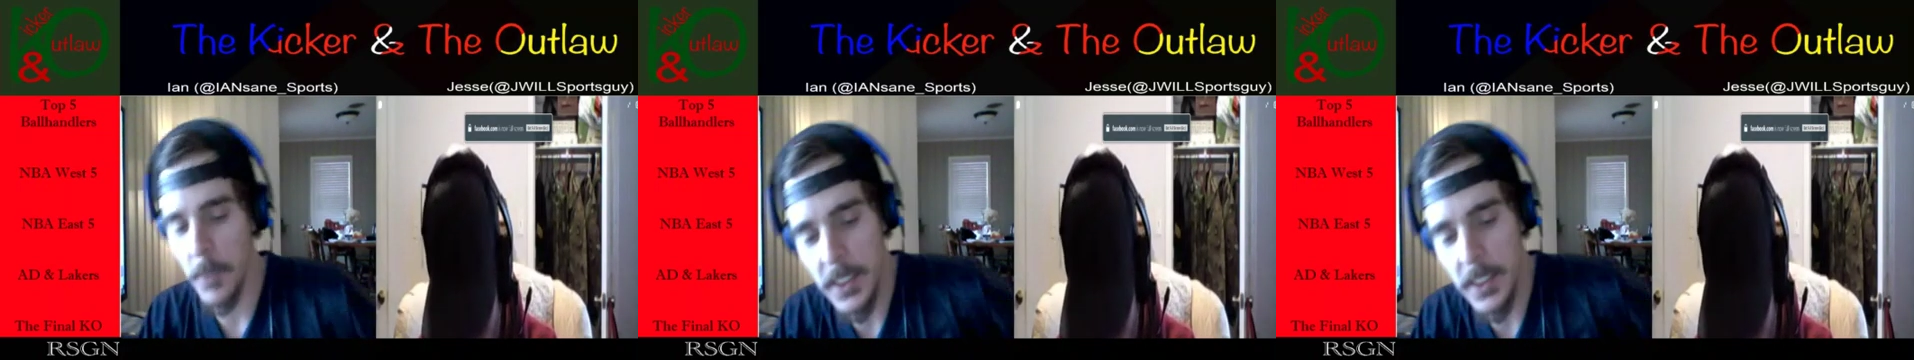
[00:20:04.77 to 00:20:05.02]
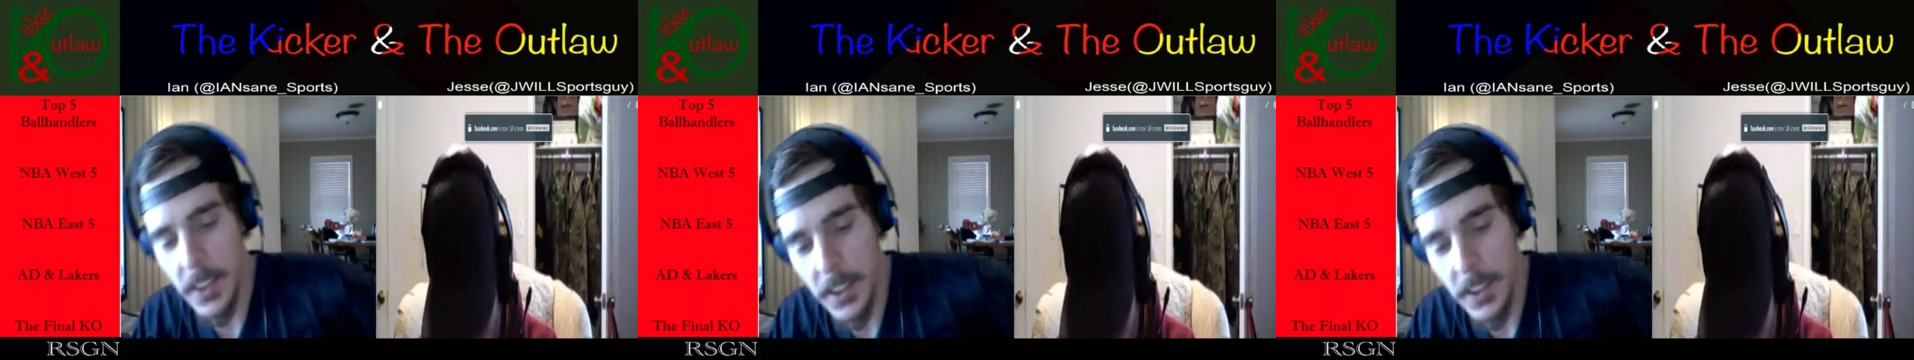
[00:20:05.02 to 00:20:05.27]

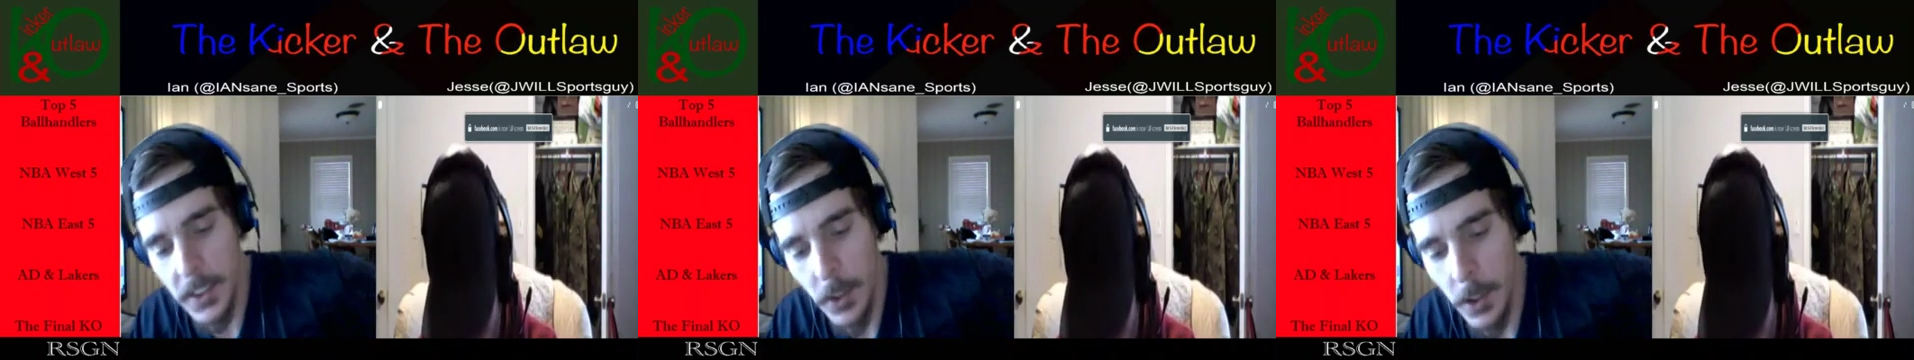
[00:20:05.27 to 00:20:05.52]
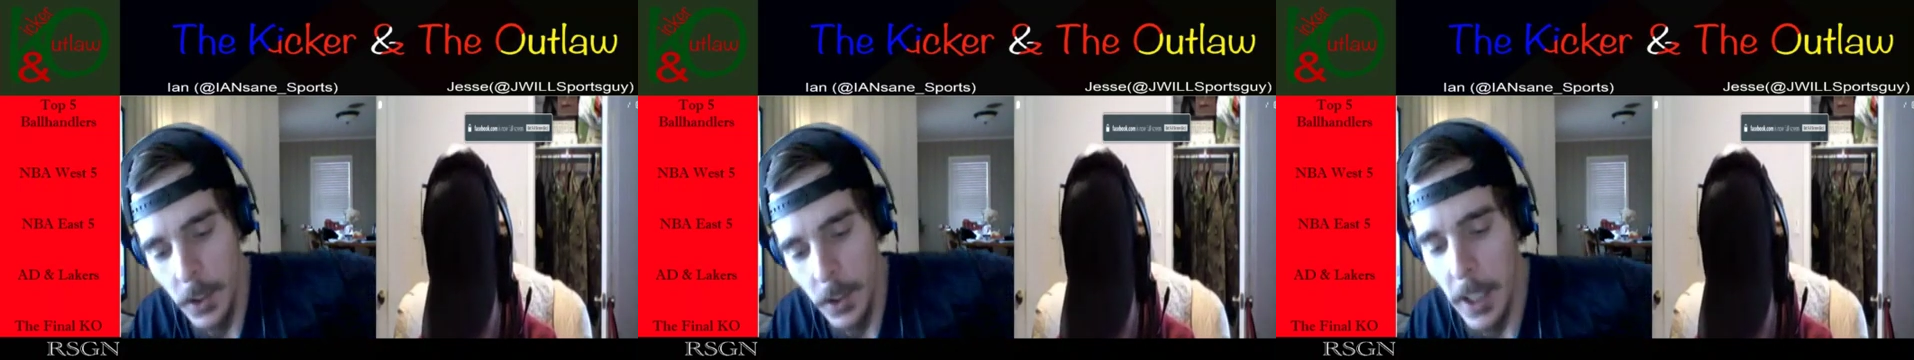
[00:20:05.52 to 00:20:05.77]
fakes like he's
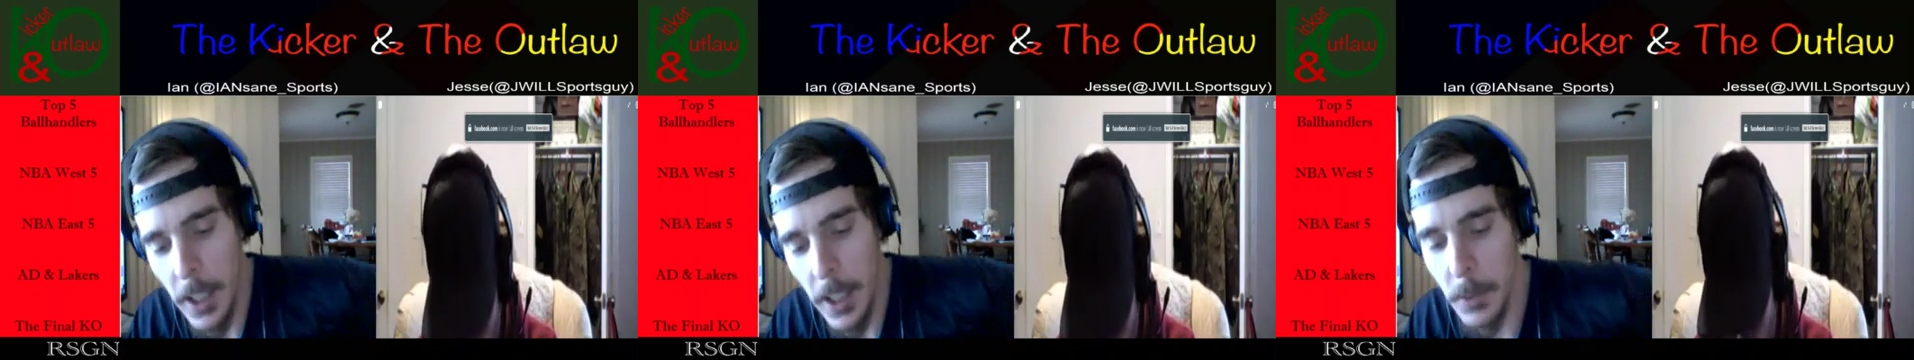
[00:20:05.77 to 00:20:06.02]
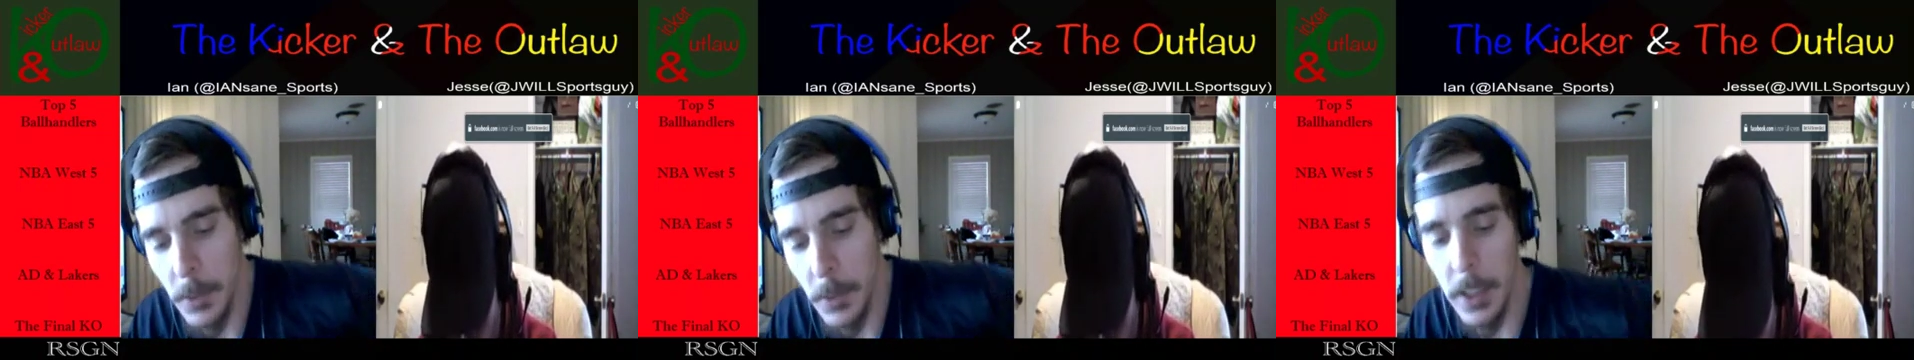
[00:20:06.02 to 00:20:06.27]
throwing it
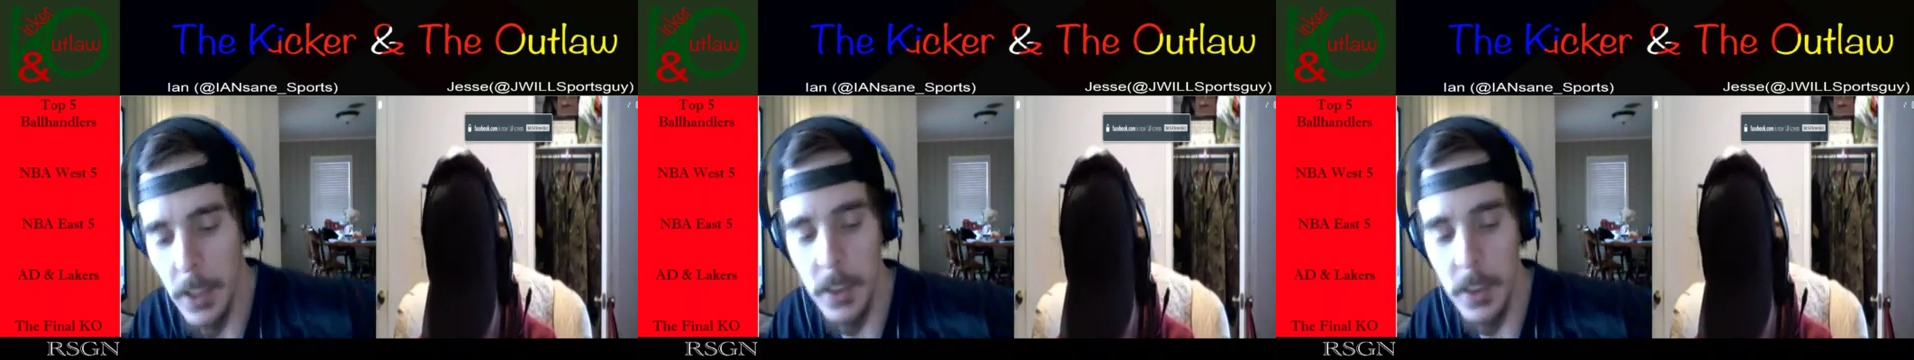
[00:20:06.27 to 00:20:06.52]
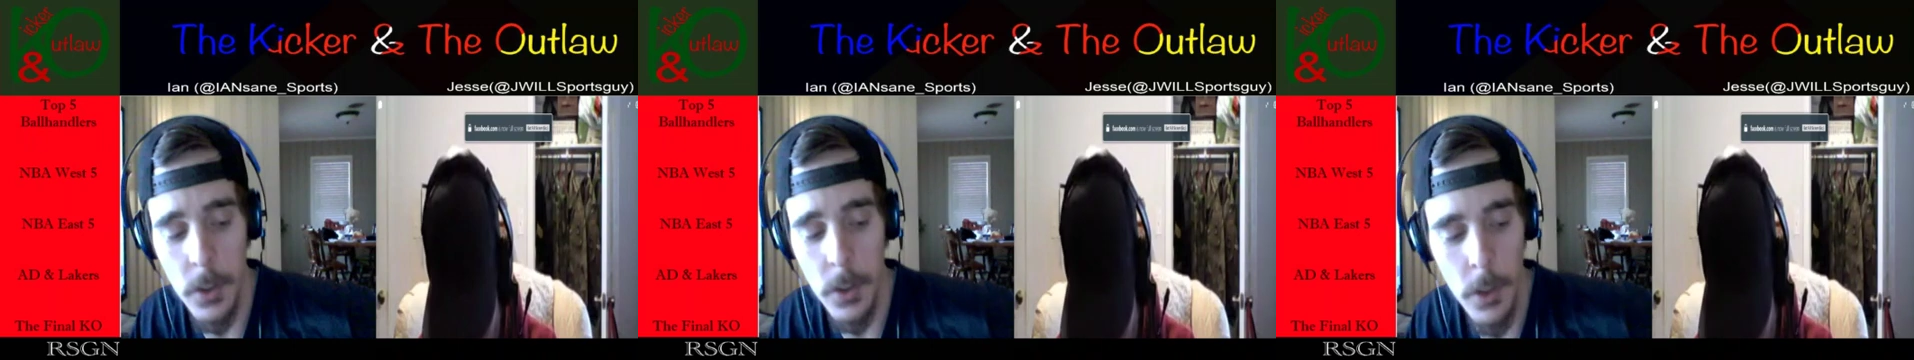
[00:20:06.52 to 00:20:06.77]
behind his
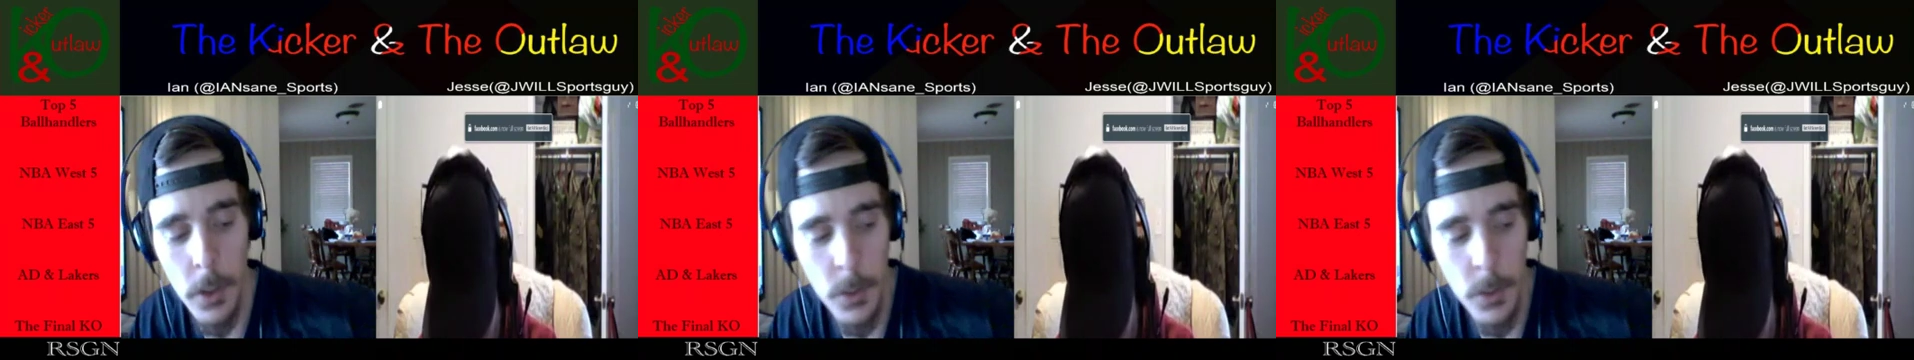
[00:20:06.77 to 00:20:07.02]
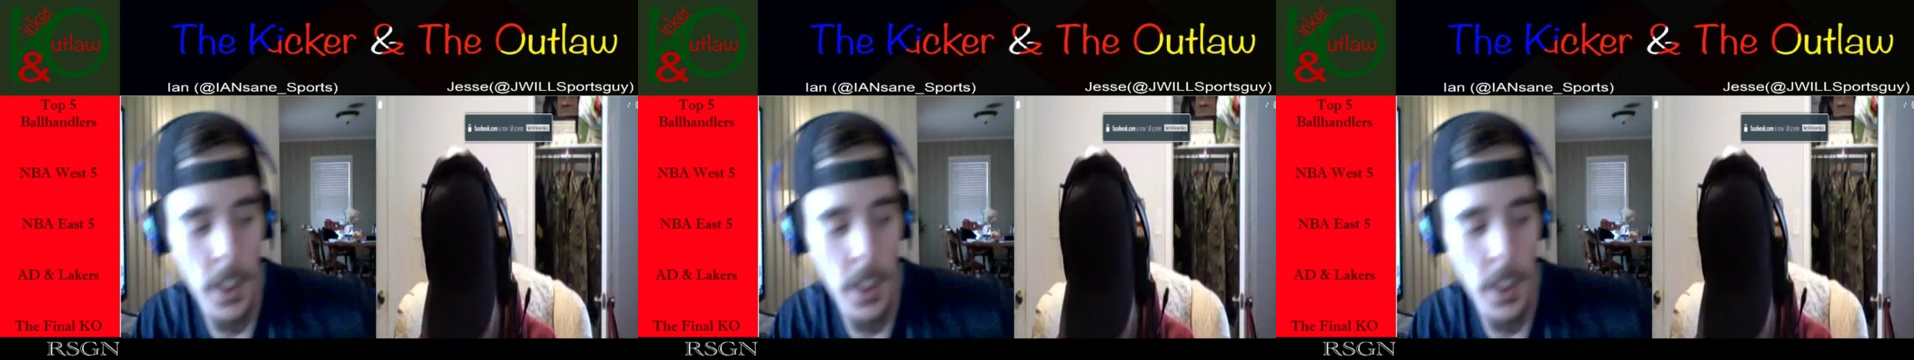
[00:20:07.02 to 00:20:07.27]
back to the dude
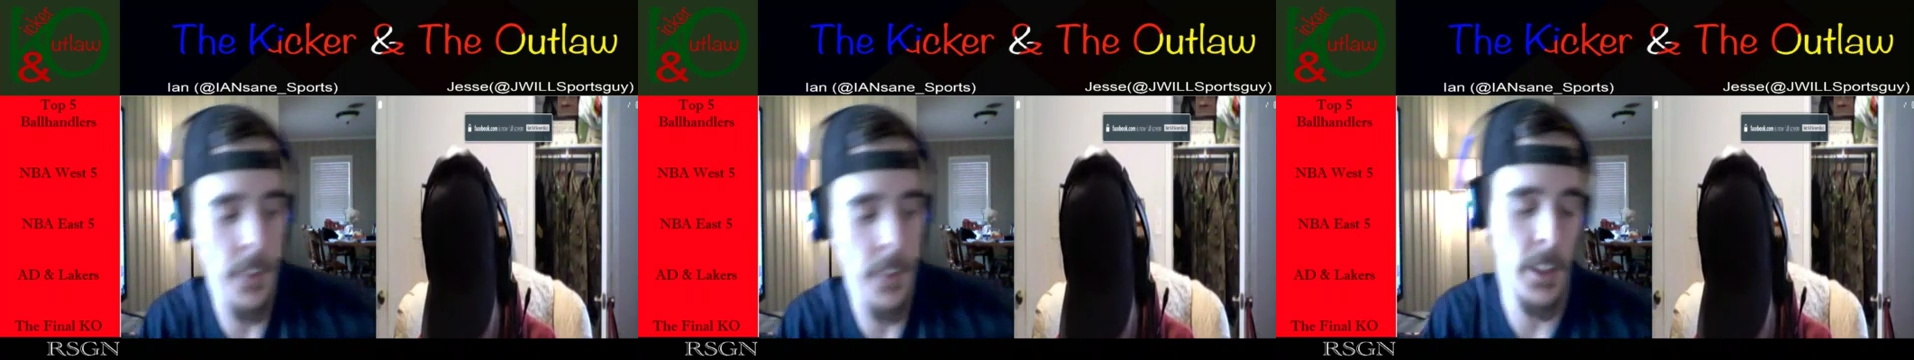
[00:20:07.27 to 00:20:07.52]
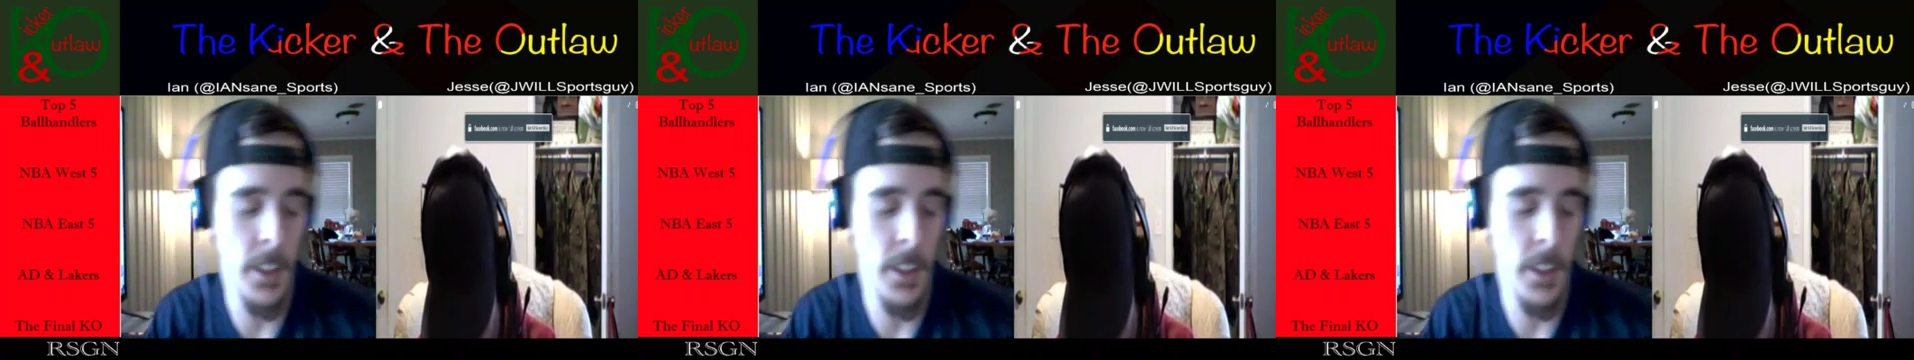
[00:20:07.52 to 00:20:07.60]
on his right,